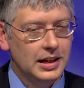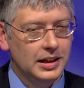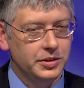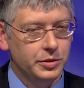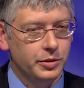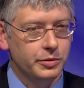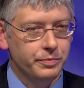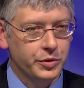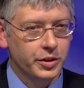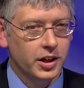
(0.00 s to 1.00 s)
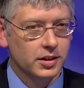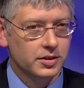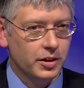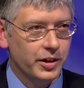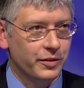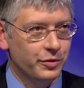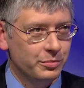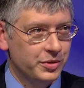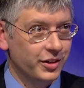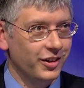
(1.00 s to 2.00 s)
So you're not starting
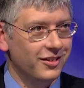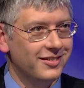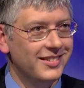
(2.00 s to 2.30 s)
from zero.